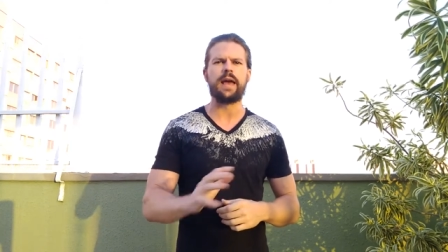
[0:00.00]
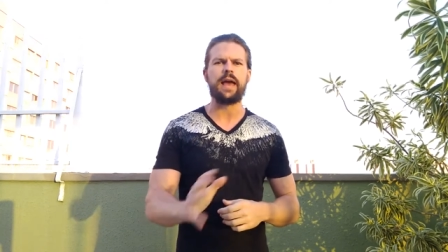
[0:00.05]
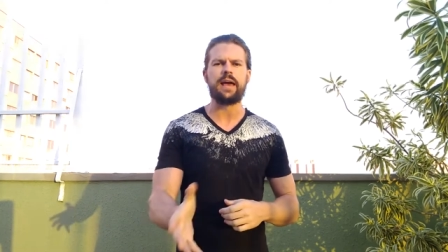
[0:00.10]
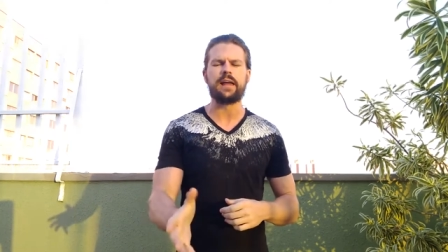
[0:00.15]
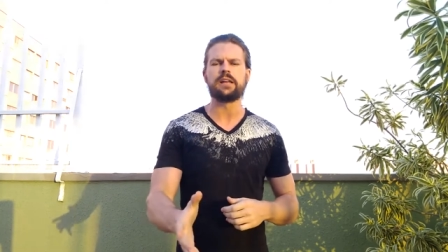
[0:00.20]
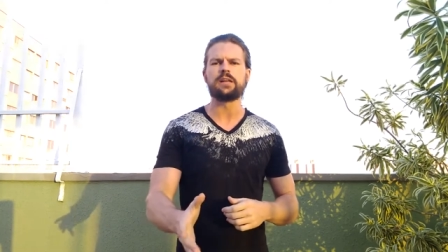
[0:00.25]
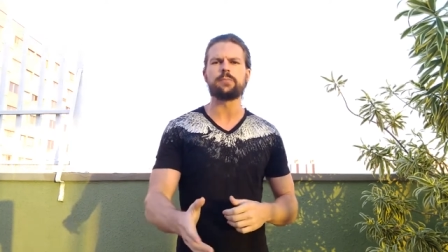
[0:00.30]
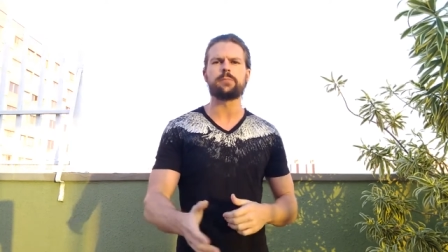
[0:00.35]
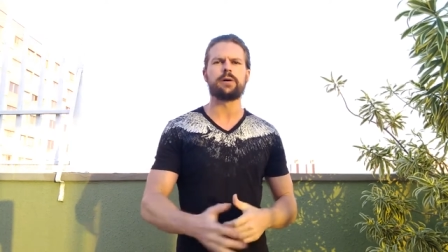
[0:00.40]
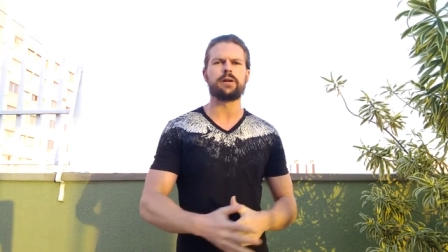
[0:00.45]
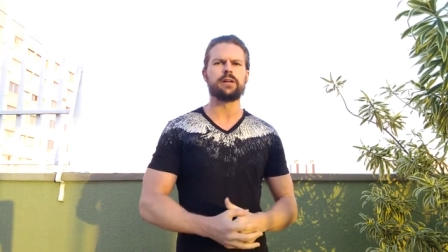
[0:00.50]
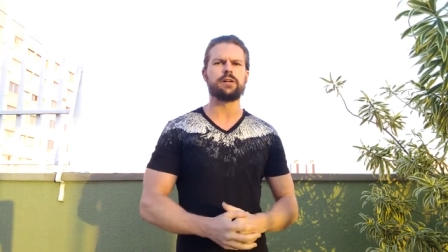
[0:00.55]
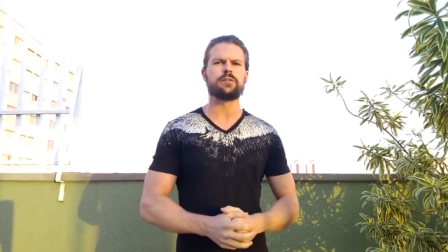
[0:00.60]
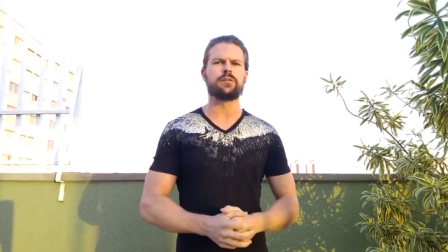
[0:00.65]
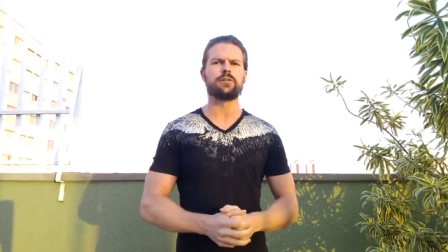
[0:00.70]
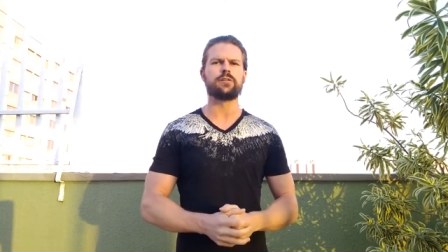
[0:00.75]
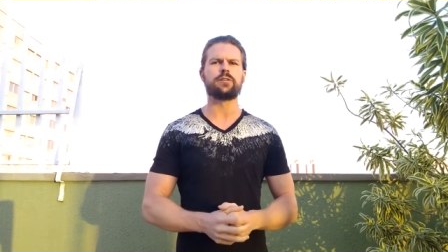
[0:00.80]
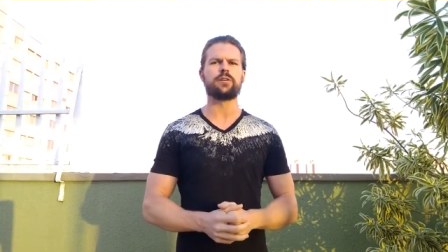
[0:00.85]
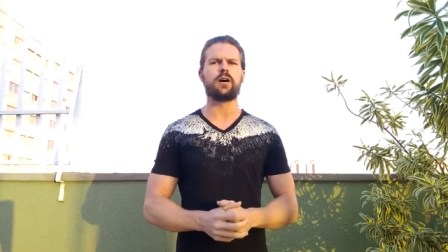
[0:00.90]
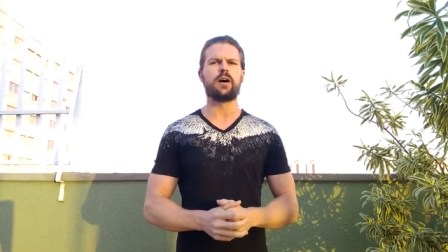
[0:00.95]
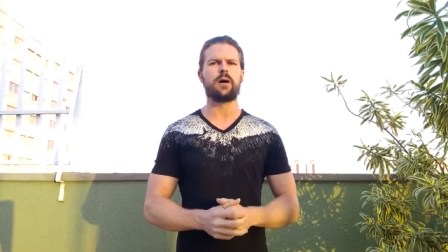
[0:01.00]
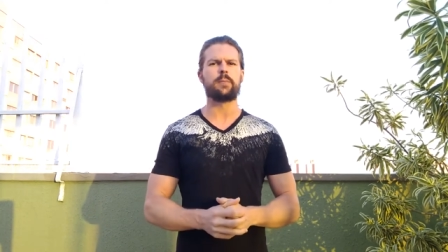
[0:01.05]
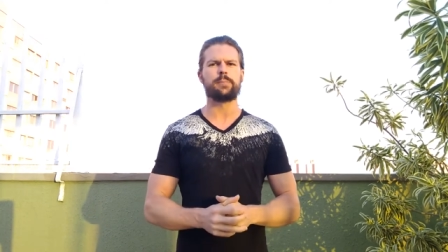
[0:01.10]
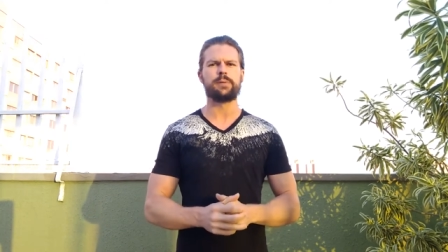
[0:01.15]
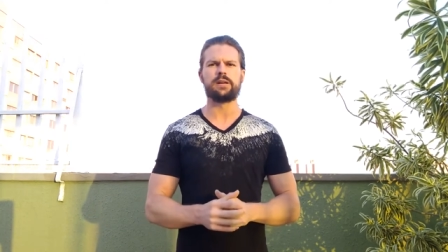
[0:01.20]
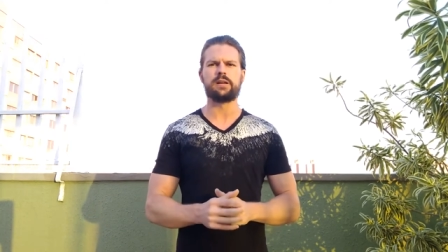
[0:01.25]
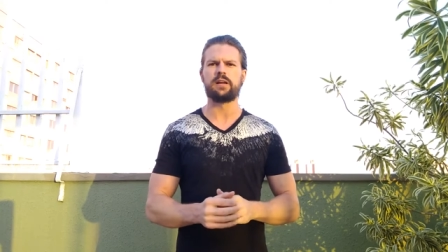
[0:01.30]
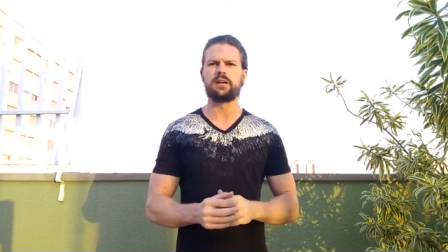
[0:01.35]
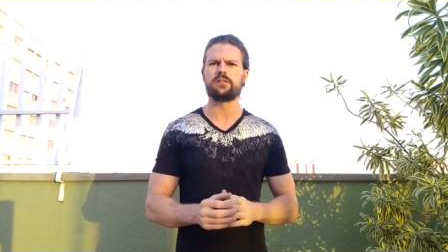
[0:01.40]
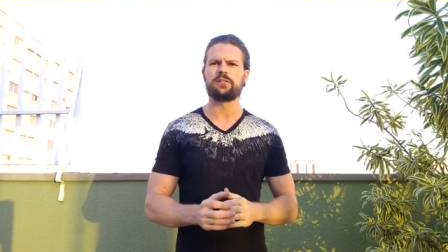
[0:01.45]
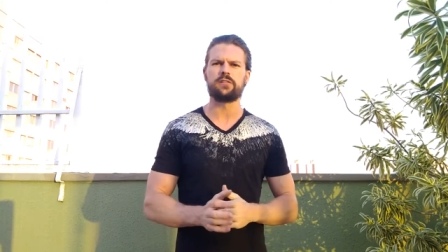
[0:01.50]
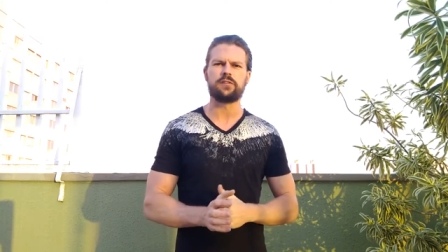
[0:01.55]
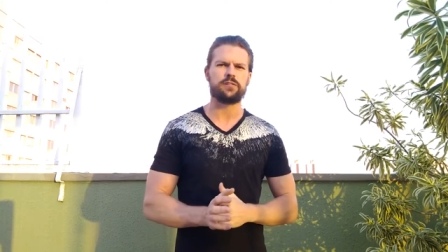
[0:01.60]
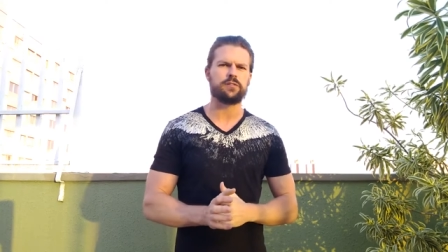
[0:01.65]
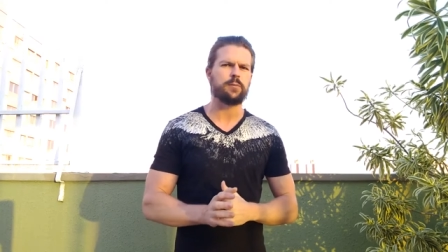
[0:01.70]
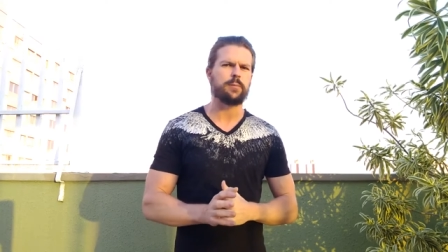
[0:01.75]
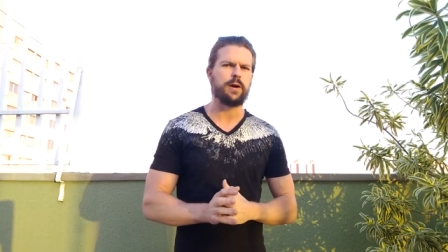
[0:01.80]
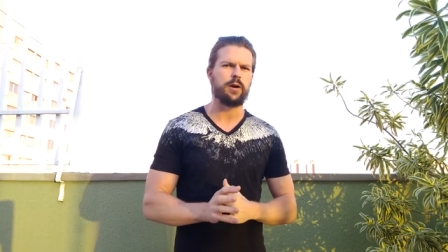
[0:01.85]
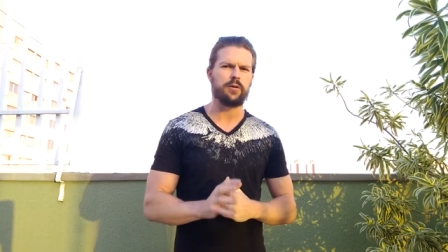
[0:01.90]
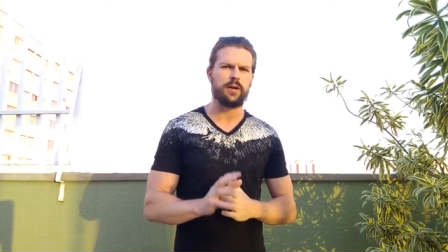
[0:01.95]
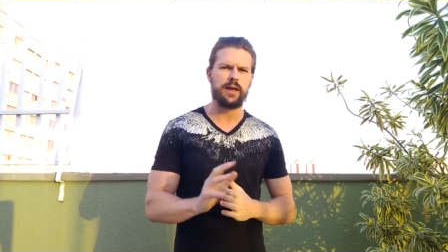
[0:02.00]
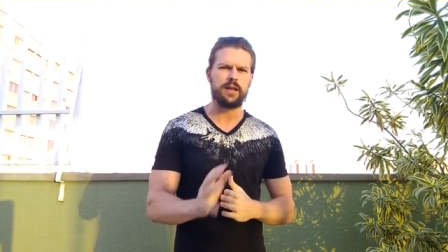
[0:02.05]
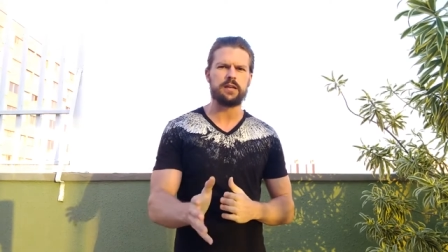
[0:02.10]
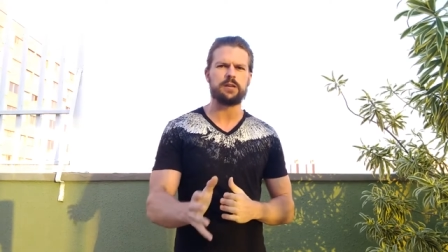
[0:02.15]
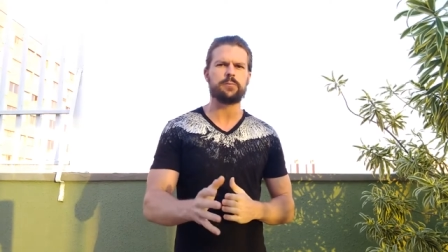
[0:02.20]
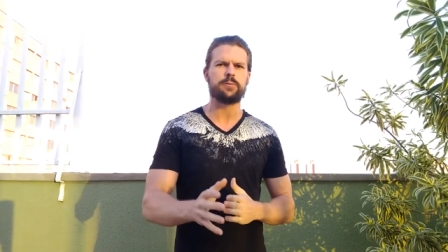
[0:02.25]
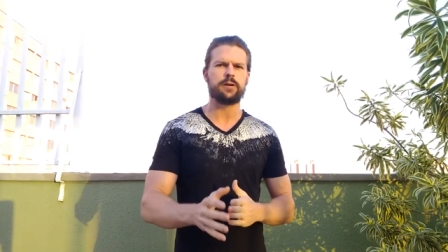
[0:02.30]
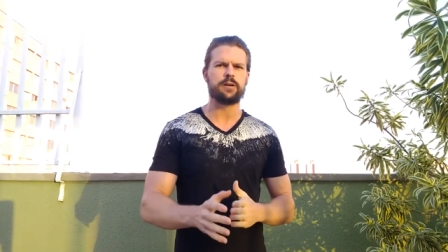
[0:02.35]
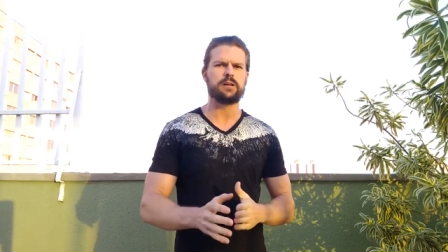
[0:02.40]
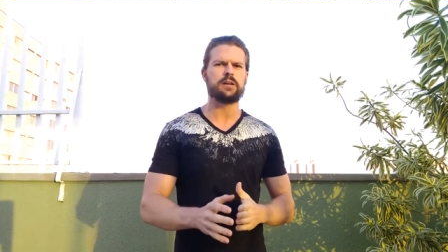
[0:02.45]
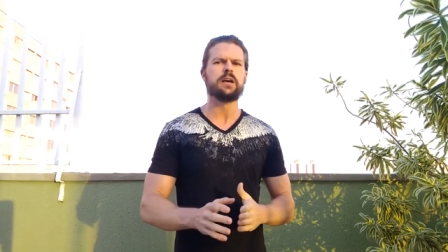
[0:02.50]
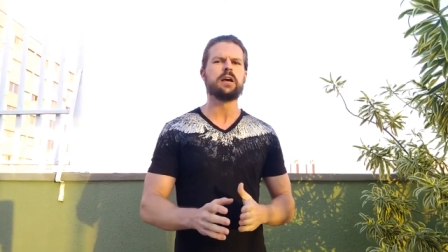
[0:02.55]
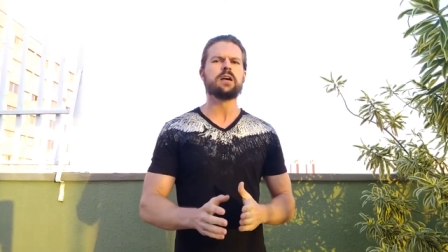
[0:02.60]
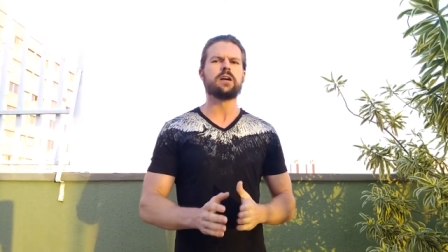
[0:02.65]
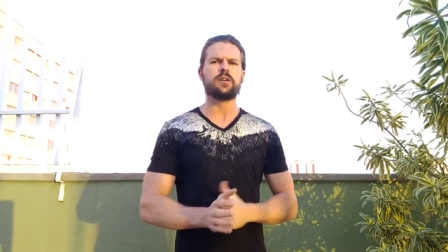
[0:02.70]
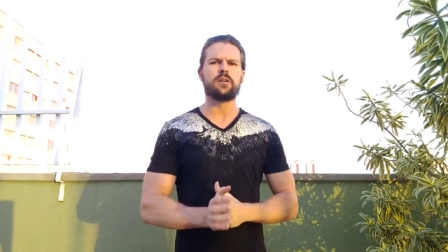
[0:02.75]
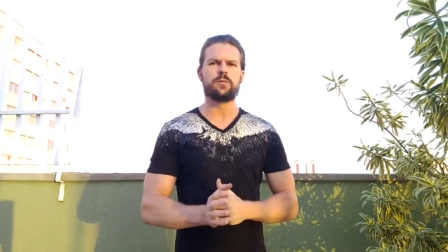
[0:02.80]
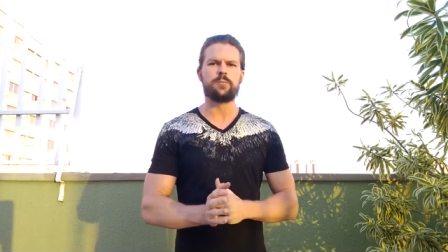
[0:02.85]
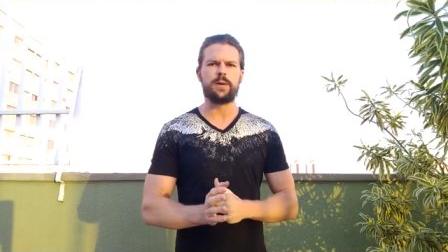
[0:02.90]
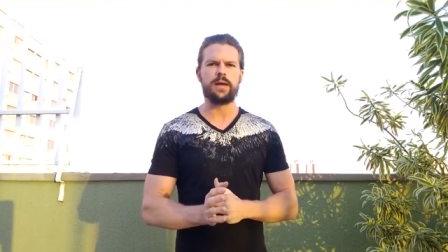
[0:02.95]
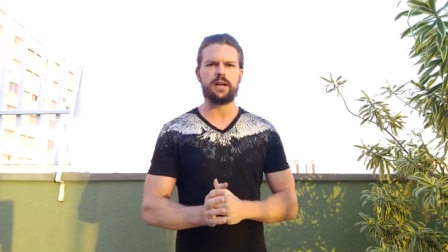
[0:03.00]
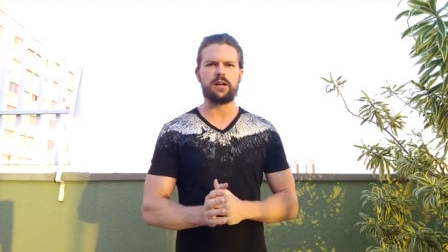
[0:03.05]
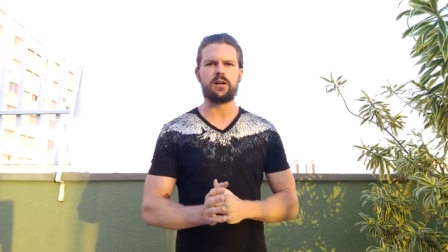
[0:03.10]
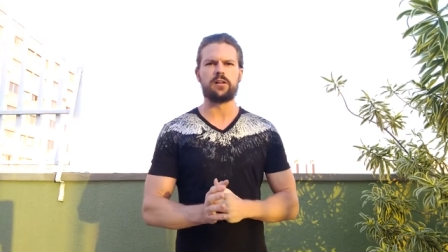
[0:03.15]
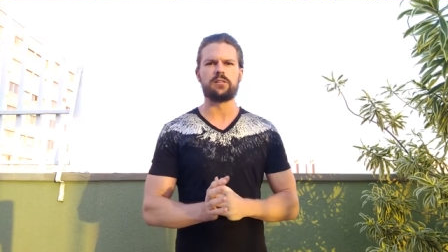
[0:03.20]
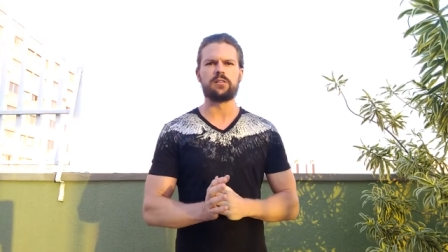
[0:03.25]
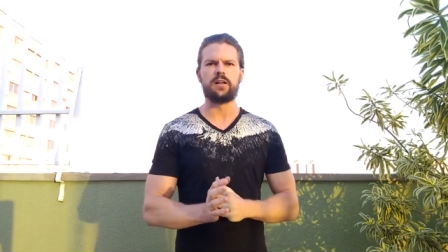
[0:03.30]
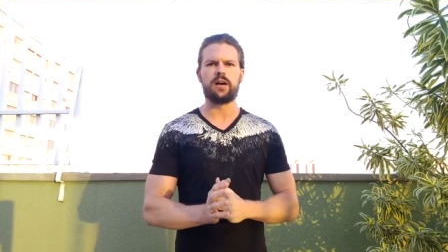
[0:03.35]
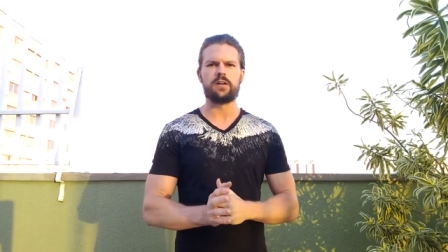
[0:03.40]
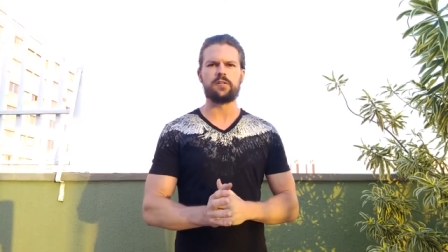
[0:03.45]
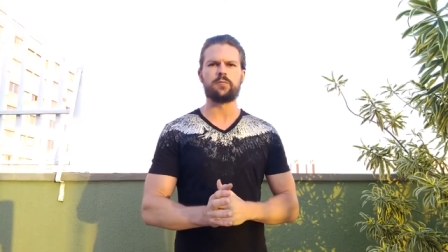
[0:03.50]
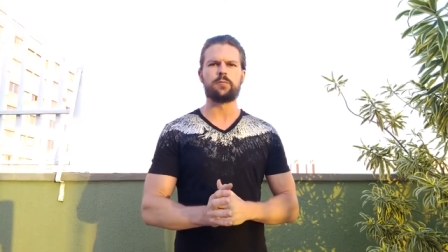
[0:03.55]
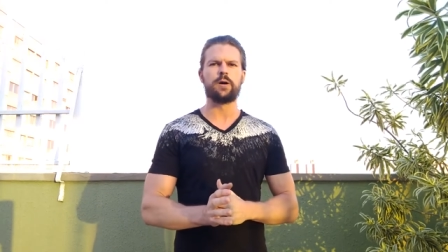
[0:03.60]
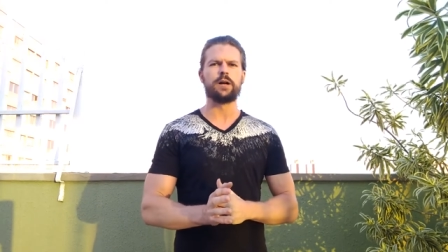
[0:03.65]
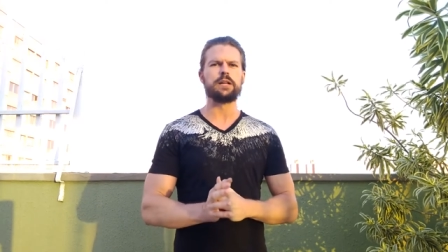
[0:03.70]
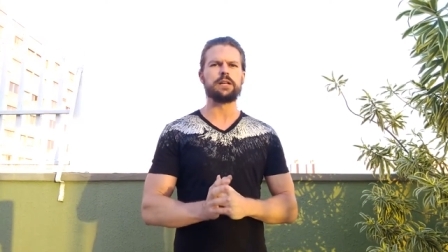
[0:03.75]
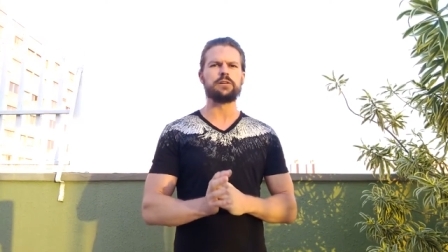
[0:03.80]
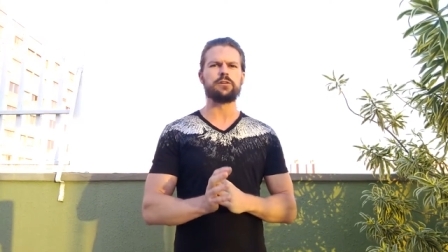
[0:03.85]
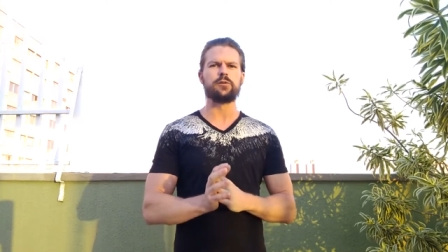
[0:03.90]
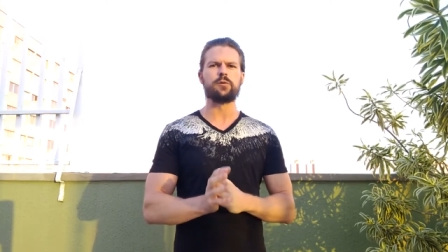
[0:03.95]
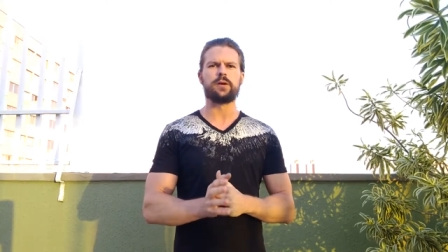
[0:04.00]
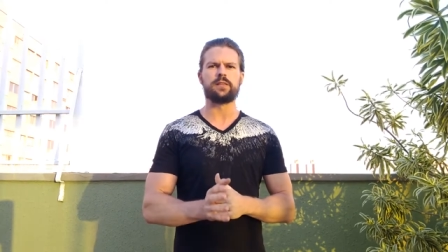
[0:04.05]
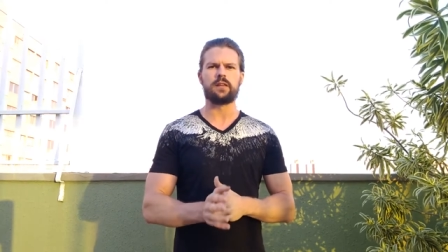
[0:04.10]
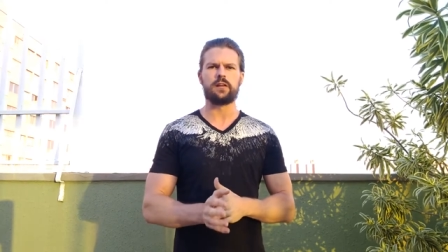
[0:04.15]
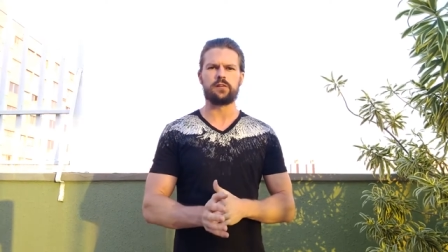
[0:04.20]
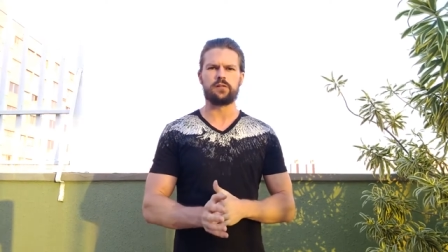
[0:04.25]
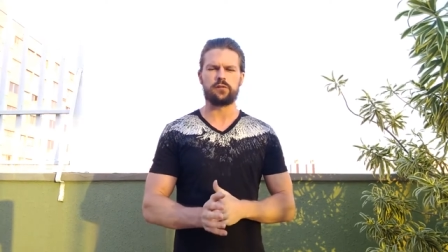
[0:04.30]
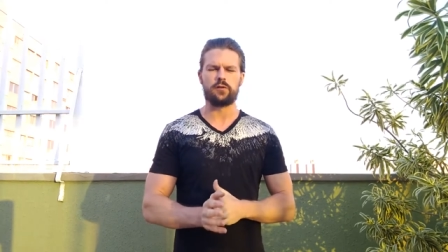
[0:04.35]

anybody could copy and just about anybody could make a lot of money doing this.